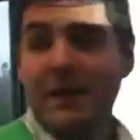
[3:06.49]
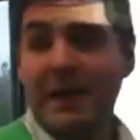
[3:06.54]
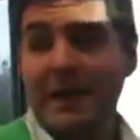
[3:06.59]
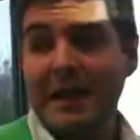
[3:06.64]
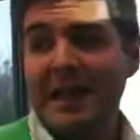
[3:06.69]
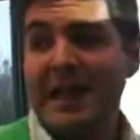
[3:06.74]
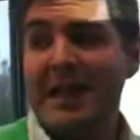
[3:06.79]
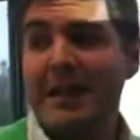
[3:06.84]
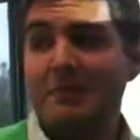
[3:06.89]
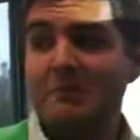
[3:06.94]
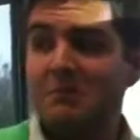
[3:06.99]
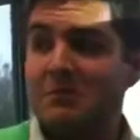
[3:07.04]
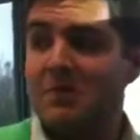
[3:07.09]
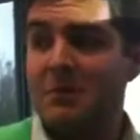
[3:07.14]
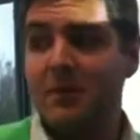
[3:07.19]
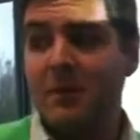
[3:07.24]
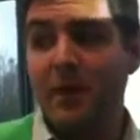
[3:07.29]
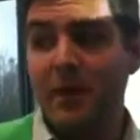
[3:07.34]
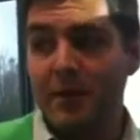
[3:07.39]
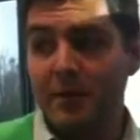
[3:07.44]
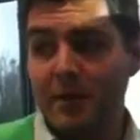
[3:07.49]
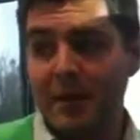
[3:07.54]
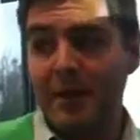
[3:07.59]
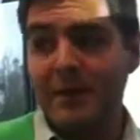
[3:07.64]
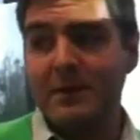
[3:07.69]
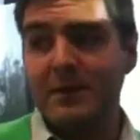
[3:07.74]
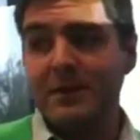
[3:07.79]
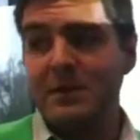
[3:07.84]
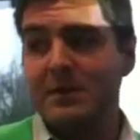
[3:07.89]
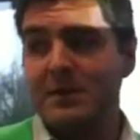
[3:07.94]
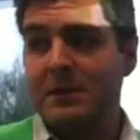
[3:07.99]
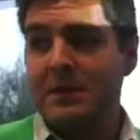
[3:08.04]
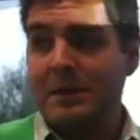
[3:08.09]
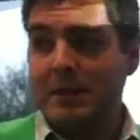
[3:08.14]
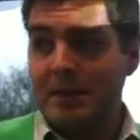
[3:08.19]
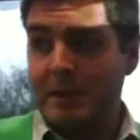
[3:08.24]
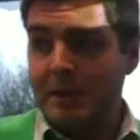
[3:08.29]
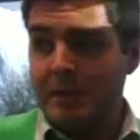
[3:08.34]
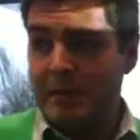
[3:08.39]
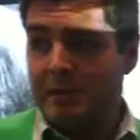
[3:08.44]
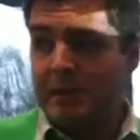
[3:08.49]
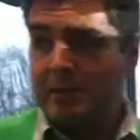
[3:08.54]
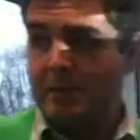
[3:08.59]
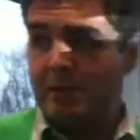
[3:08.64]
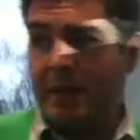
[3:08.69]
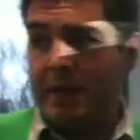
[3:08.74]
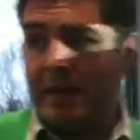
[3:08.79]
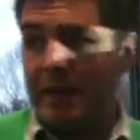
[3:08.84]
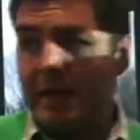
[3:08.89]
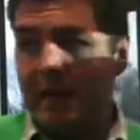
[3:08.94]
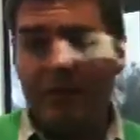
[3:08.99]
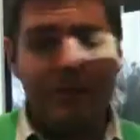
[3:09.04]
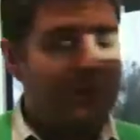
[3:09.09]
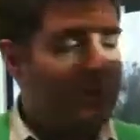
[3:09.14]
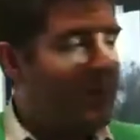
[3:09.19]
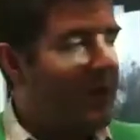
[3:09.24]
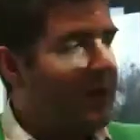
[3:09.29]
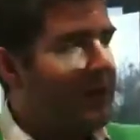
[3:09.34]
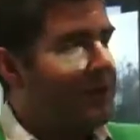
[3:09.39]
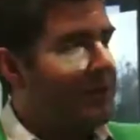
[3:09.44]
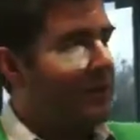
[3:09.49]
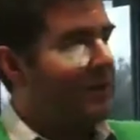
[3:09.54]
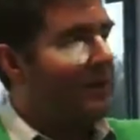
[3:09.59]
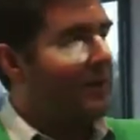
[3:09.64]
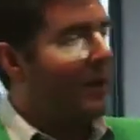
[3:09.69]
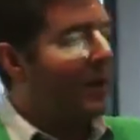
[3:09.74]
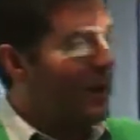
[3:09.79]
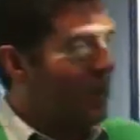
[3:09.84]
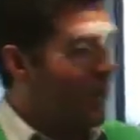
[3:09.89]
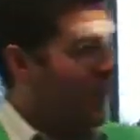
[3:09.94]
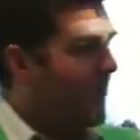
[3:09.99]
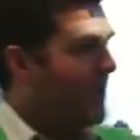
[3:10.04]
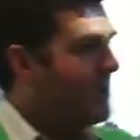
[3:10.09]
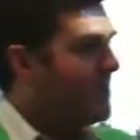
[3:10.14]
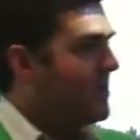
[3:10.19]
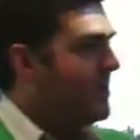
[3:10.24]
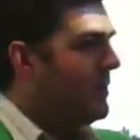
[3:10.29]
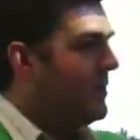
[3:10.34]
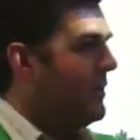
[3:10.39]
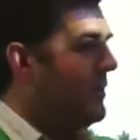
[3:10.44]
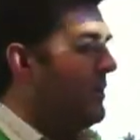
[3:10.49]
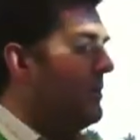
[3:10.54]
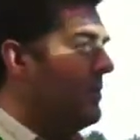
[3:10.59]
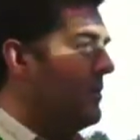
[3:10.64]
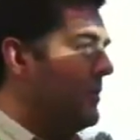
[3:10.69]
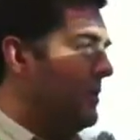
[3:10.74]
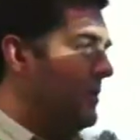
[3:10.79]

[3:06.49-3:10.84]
And again, similar kind of things, it's the information, the location,